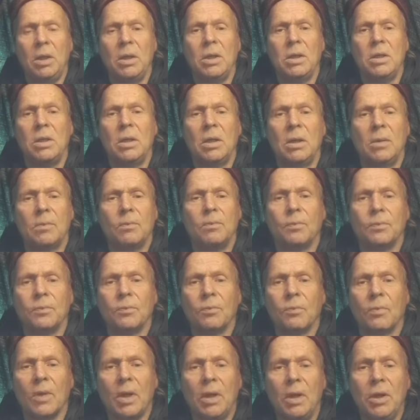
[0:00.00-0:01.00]

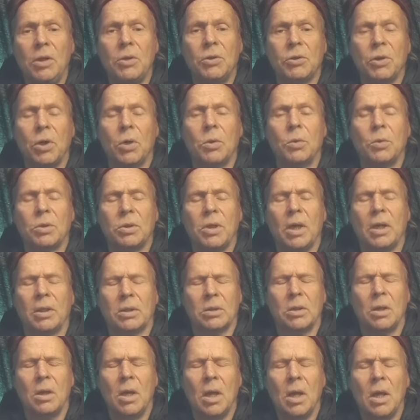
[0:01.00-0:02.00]
he thought
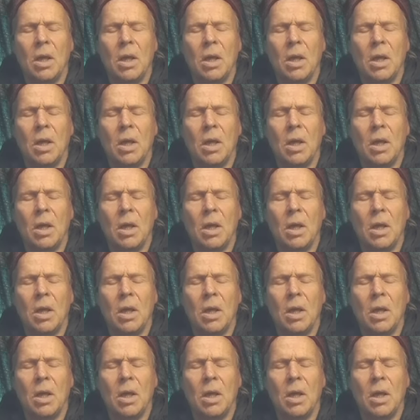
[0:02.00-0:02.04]
that